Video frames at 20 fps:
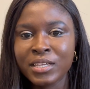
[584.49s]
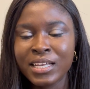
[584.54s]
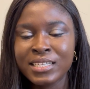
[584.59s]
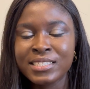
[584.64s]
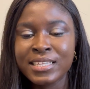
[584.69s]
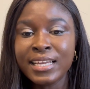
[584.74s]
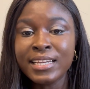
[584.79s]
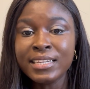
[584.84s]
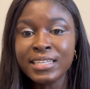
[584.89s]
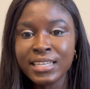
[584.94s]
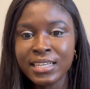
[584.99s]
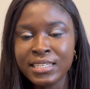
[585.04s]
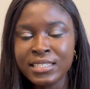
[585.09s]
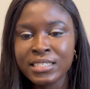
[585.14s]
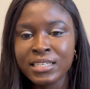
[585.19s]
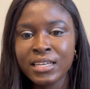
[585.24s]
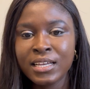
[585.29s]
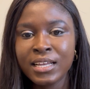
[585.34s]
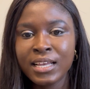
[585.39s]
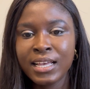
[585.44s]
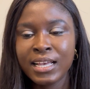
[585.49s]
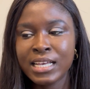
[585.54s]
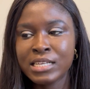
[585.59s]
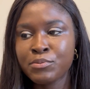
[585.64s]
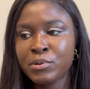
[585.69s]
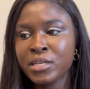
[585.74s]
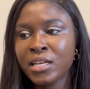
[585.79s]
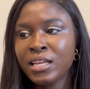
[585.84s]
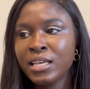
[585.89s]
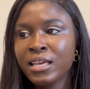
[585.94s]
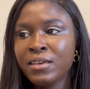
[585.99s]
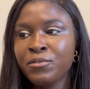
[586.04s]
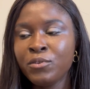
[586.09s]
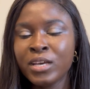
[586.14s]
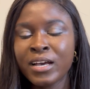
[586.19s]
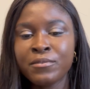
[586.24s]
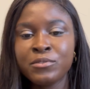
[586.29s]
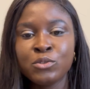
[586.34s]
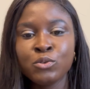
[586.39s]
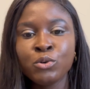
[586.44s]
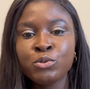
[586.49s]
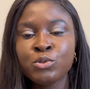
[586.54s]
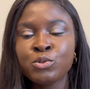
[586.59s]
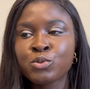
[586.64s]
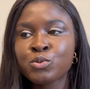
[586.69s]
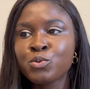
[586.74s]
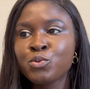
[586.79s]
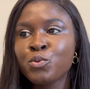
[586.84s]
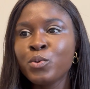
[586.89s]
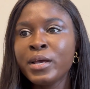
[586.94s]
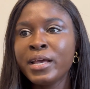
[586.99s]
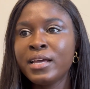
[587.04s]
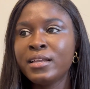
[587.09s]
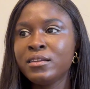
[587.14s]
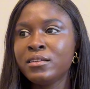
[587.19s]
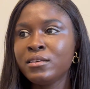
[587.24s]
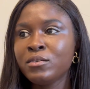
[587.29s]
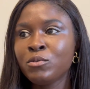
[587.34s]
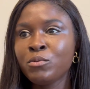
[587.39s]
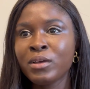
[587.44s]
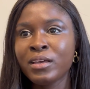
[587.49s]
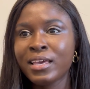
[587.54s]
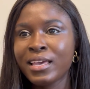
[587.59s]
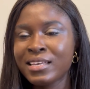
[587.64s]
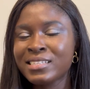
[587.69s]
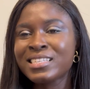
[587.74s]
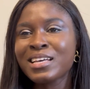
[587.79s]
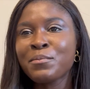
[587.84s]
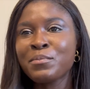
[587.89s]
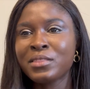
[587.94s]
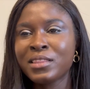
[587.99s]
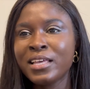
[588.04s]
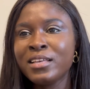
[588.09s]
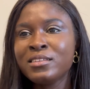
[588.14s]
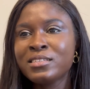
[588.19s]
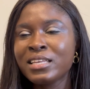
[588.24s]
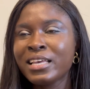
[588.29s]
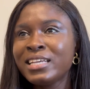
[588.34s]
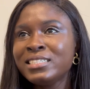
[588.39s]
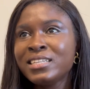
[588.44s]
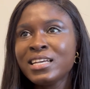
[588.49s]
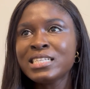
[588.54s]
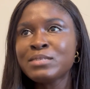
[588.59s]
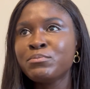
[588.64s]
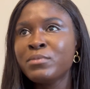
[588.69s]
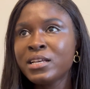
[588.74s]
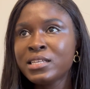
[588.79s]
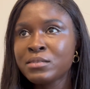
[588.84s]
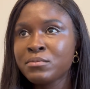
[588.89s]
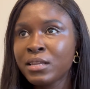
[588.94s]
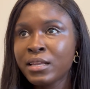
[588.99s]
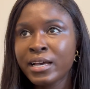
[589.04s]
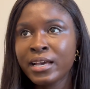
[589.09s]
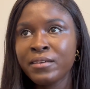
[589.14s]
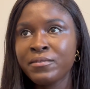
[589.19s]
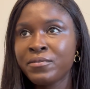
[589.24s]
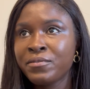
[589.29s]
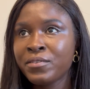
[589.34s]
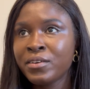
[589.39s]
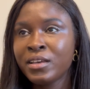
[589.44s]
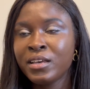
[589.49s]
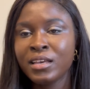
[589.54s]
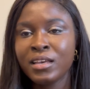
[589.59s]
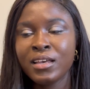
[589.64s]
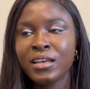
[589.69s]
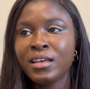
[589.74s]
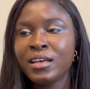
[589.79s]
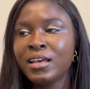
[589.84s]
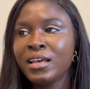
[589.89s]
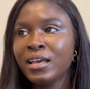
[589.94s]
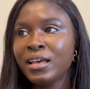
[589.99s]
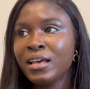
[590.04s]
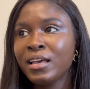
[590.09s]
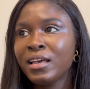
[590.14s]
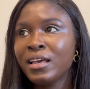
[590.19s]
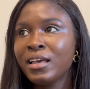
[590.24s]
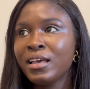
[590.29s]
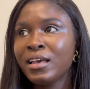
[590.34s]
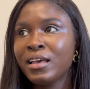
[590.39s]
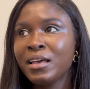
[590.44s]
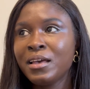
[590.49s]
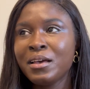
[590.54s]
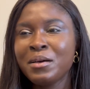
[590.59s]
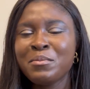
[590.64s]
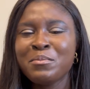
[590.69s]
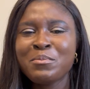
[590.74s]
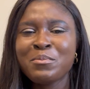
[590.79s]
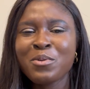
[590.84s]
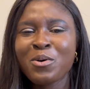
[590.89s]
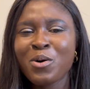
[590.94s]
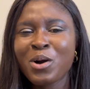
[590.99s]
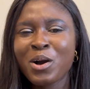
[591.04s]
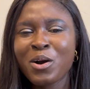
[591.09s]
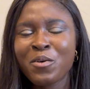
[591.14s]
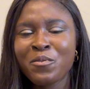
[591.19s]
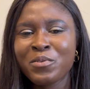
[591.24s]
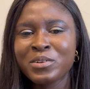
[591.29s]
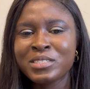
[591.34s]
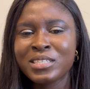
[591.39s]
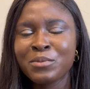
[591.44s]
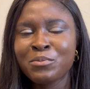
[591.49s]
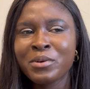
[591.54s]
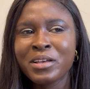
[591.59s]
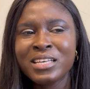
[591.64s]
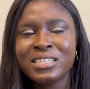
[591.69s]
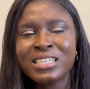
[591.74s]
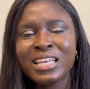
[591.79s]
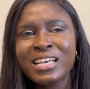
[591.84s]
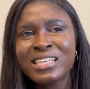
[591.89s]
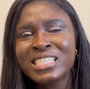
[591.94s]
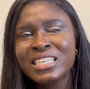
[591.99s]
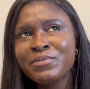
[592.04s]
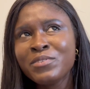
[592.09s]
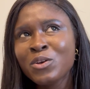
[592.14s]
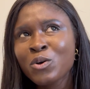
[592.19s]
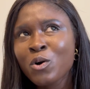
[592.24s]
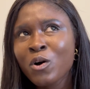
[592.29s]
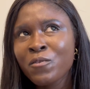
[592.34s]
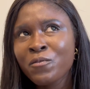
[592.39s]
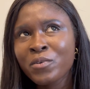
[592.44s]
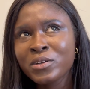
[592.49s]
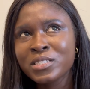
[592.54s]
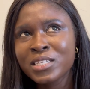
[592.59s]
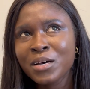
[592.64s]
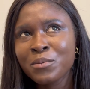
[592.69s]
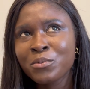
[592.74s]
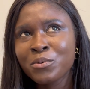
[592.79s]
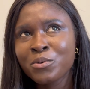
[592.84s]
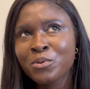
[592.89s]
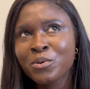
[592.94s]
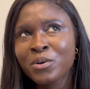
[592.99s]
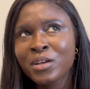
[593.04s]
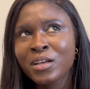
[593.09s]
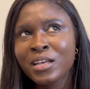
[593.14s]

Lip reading: It's a need, especially if you have to go to school and get some things. It just makes life more comfortable. It's even comfortable.